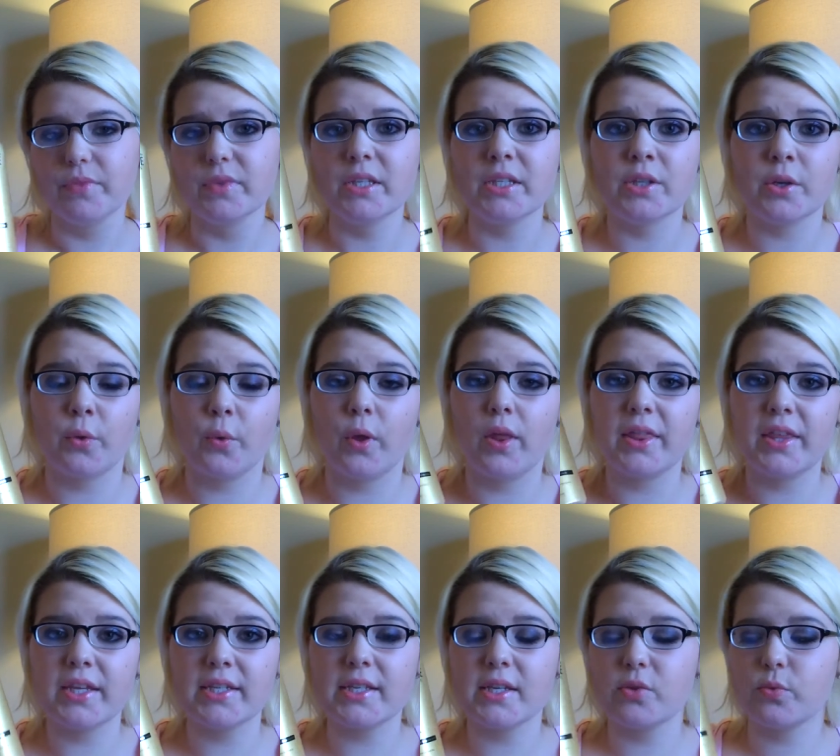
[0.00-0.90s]
So
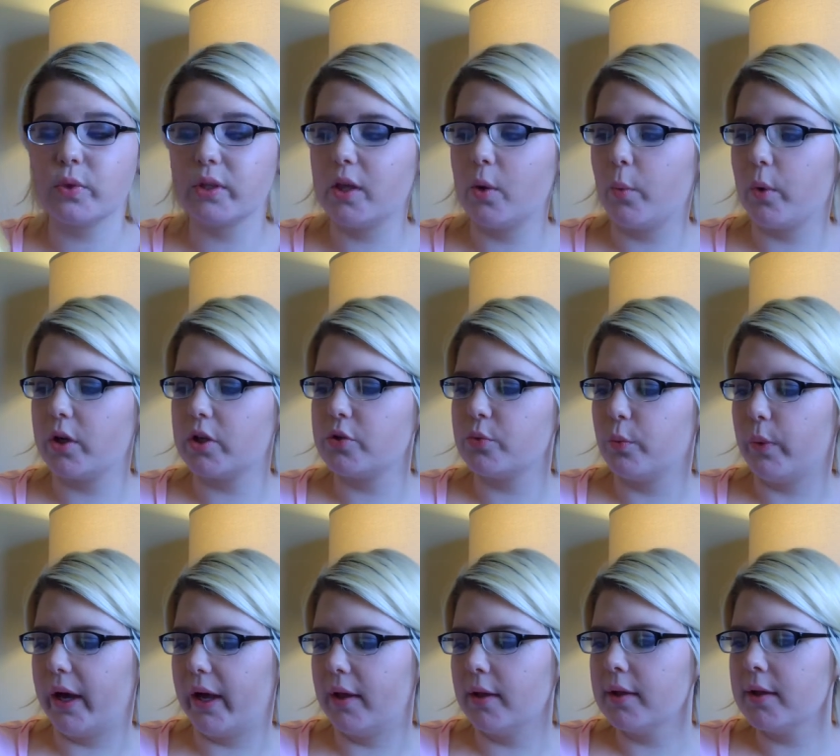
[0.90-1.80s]
this has really worked
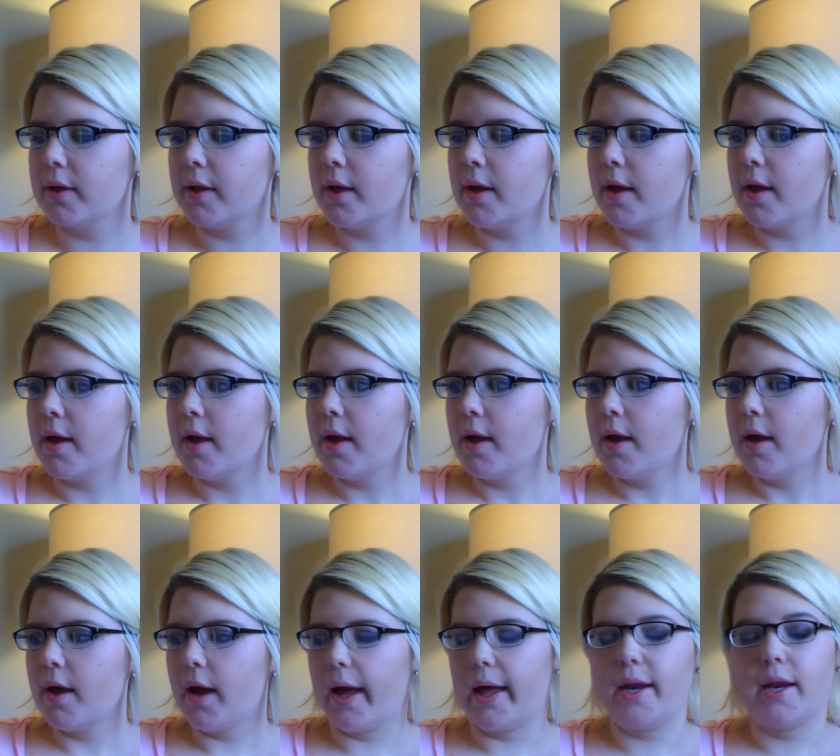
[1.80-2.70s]
well
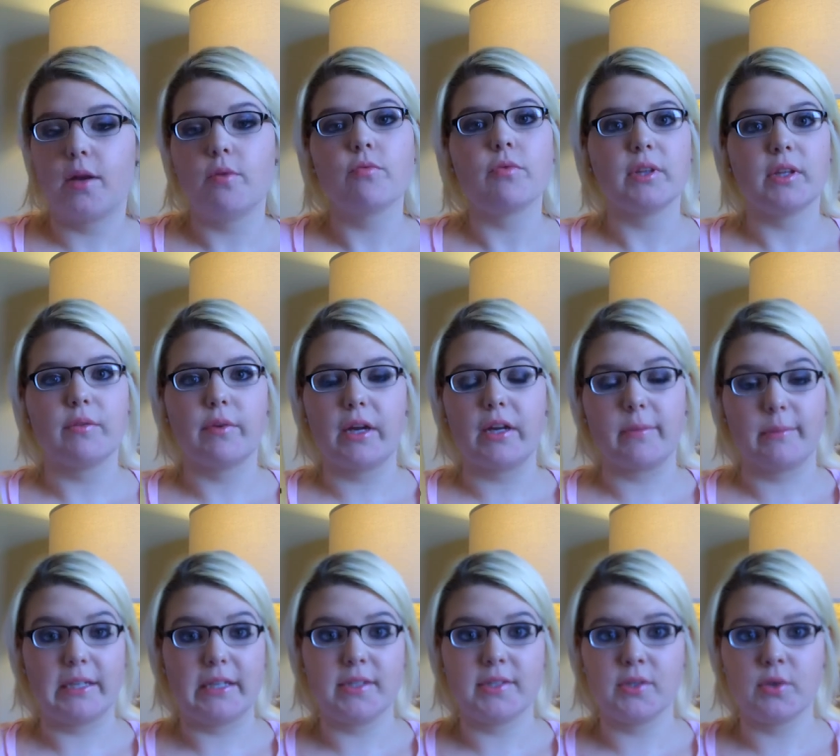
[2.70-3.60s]
and I really
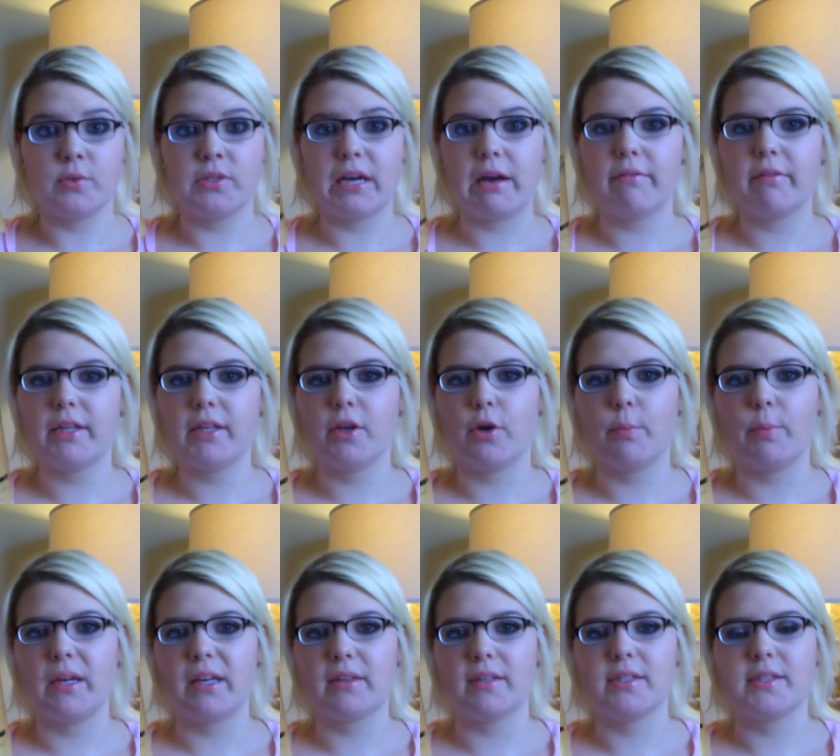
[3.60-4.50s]
recommend it. So definitely go
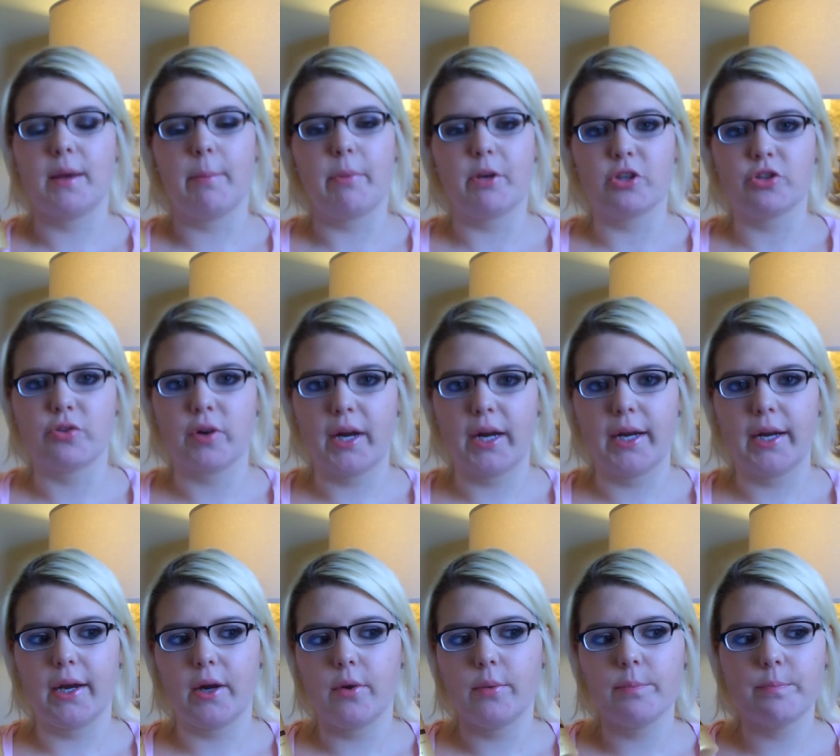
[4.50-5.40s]
pick this up and try
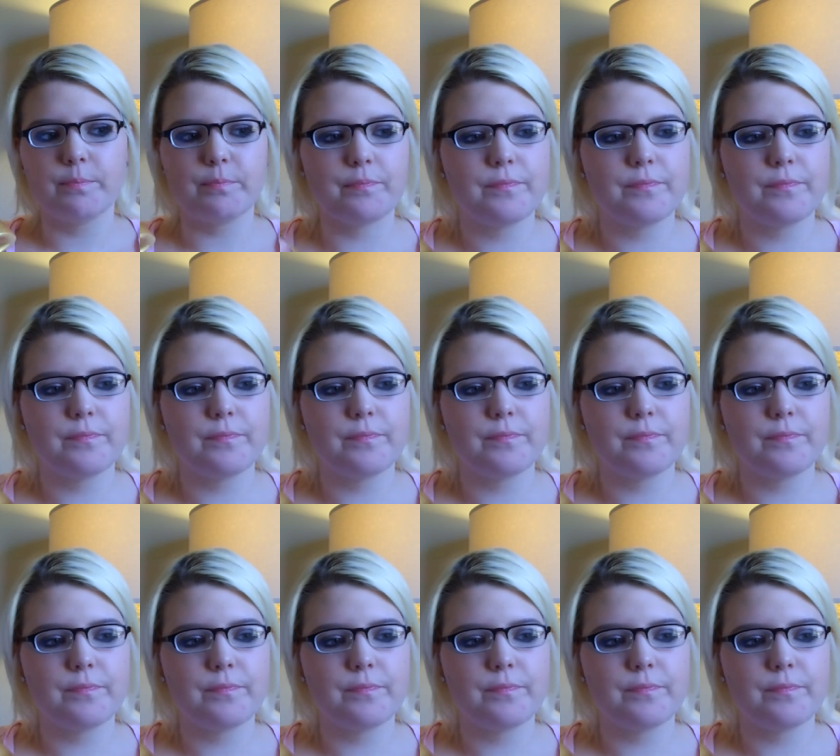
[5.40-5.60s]
it out.